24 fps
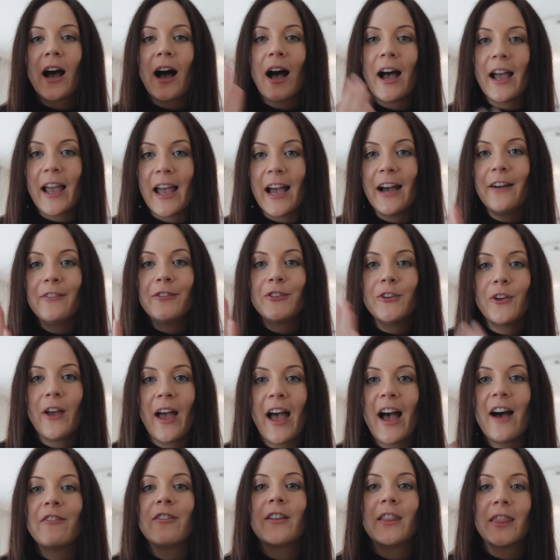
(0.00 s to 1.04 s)
I have to
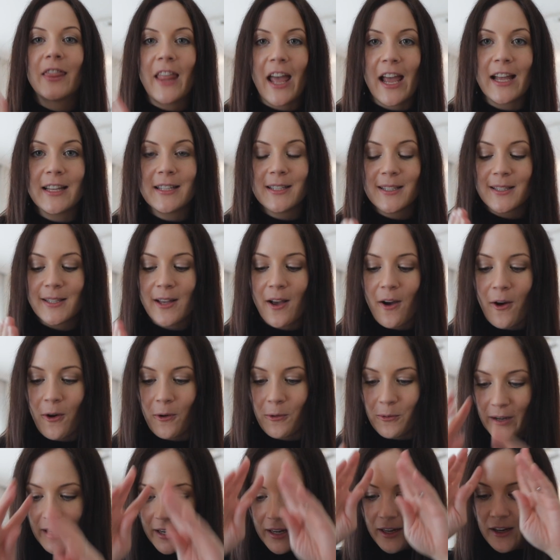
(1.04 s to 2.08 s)
have 10s
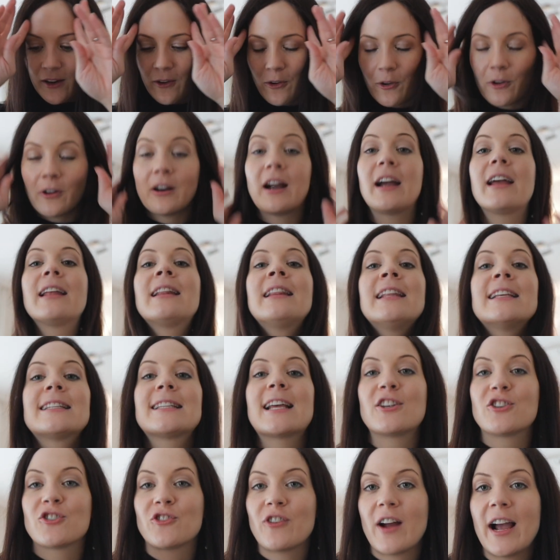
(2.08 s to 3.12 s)
only, or at least
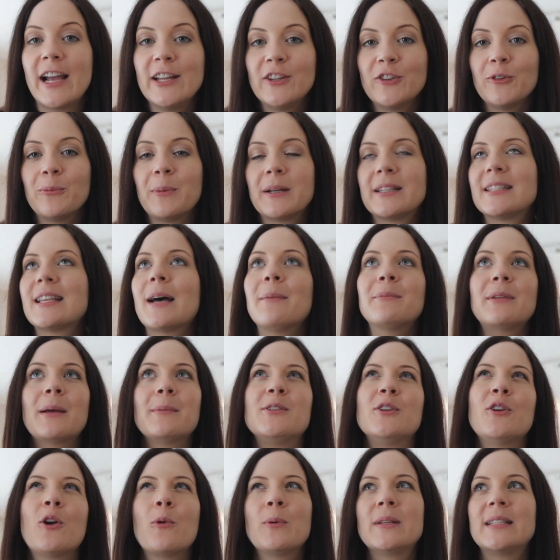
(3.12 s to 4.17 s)
I try to, but
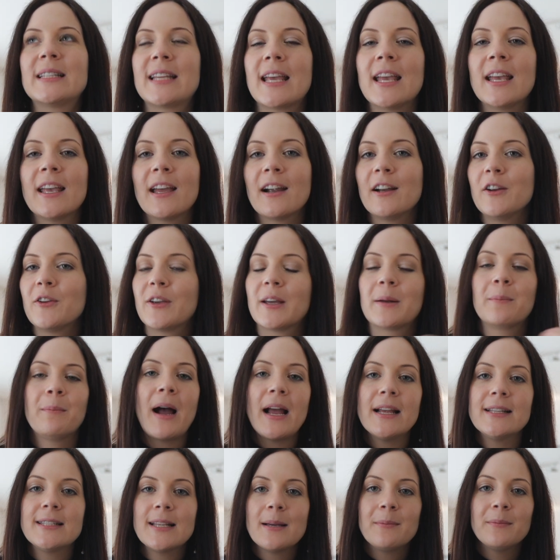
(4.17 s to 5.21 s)
sometimes, you know, with skincare, you can
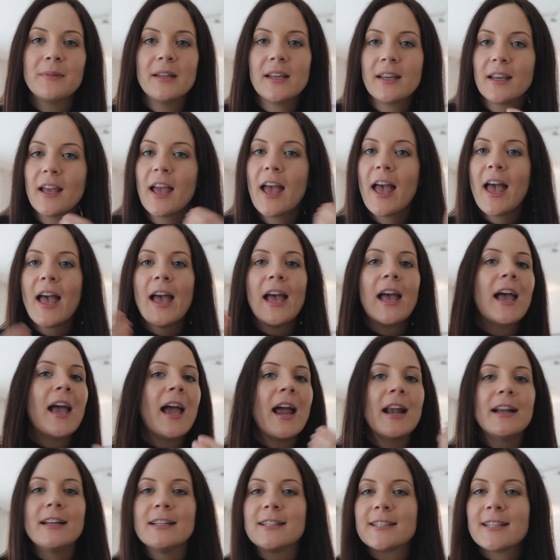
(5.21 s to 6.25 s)
buy something
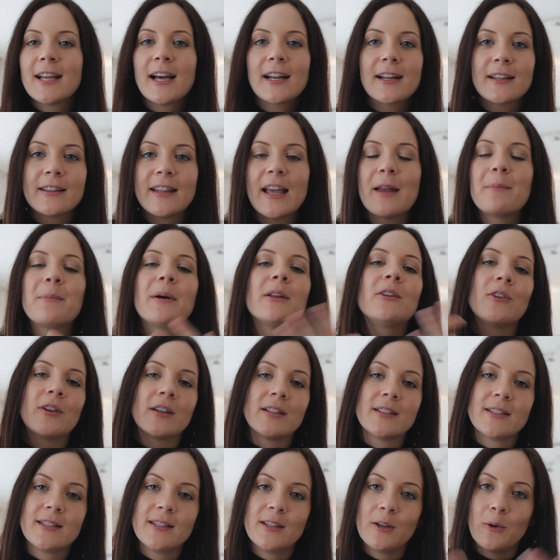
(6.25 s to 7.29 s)
and it's not a 10, but you
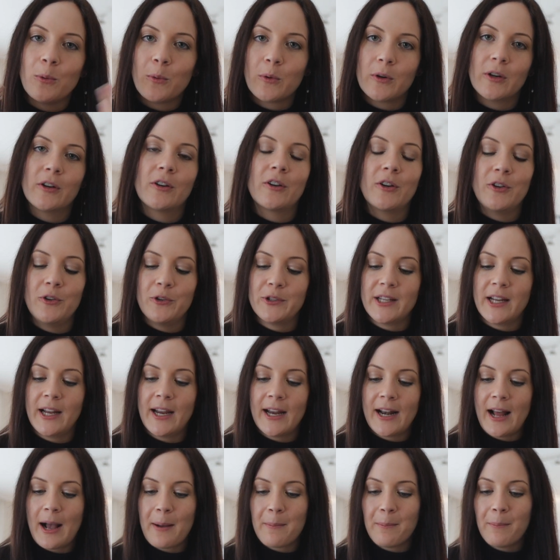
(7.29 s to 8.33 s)
can still work on using
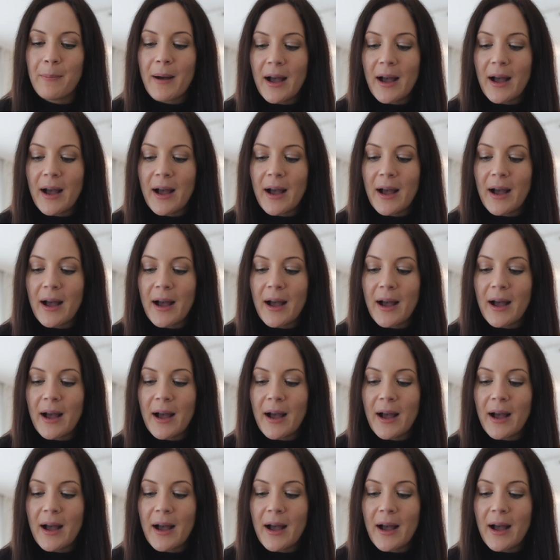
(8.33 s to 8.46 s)
it up.